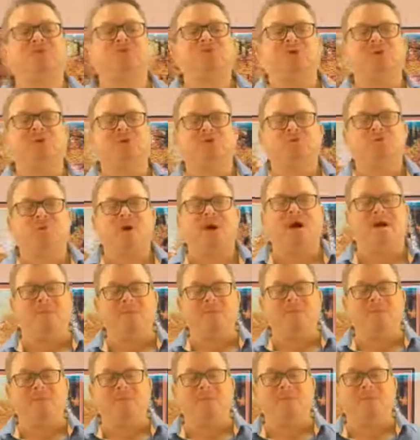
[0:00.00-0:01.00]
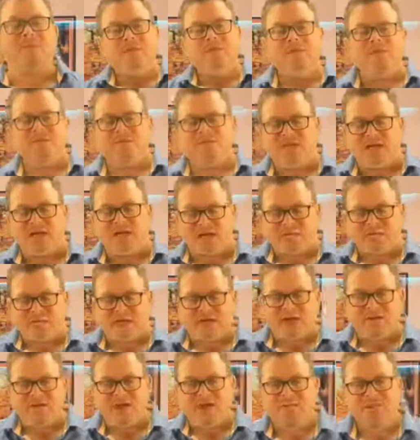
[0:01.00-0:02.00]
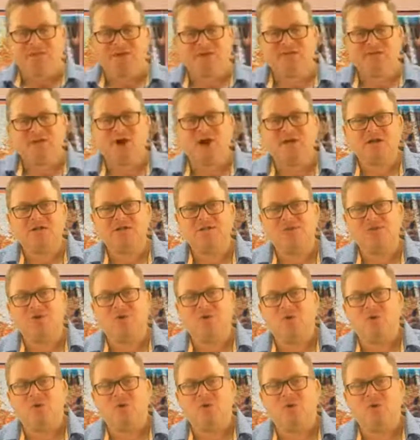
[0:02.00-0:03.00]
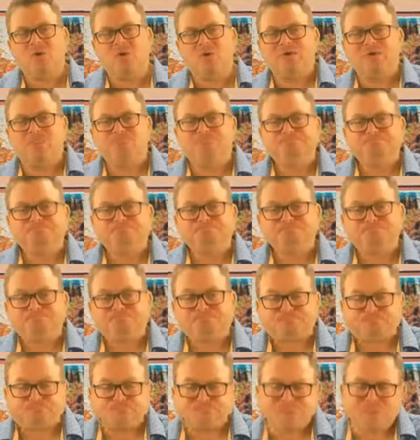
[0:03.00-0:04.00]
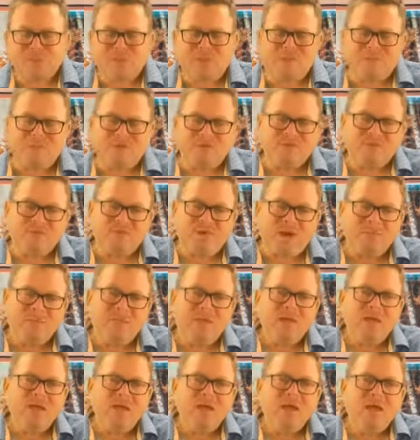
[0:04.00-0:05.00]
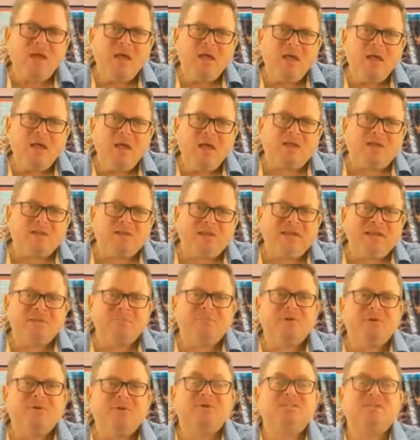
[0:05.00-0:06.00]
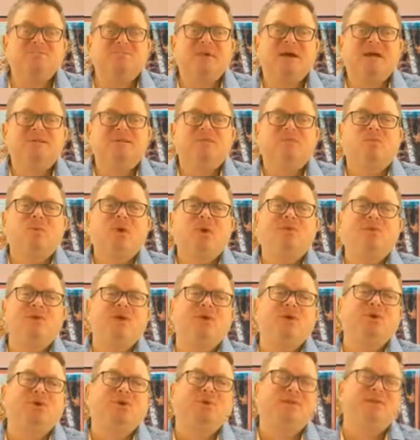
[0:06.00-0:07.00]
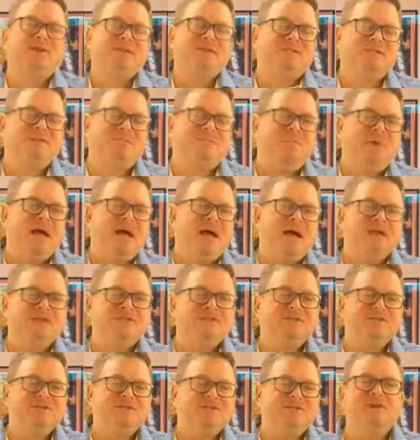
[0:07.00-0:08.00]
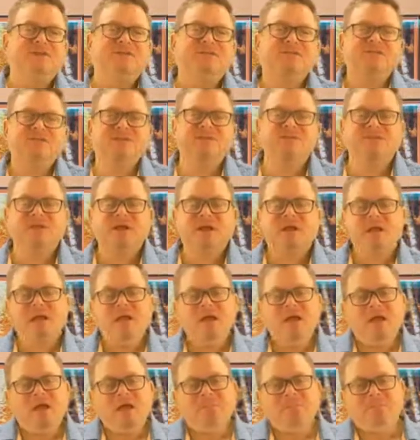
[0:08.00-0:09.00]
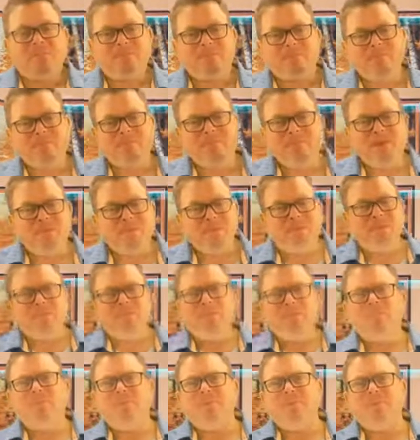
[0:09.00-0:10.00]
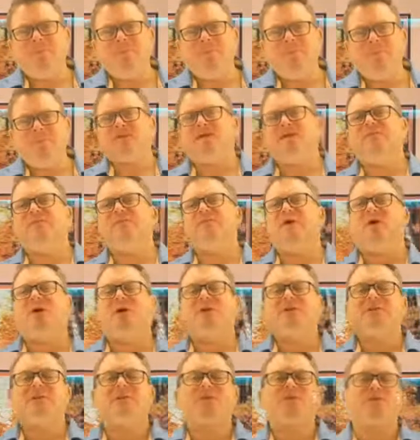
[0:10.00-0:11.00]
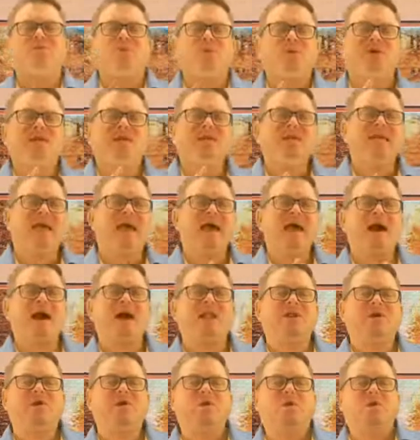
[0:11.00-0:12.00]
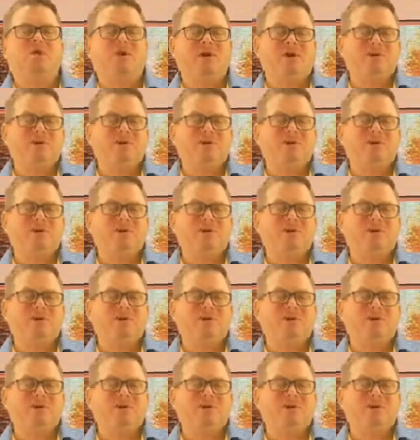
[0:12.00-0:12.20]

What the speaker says: as well. This diagram I'm going to talk to you and go over with you. But from a cleaning perspective, whether or not you're cleaning supplies or services, people basically fall into three categories of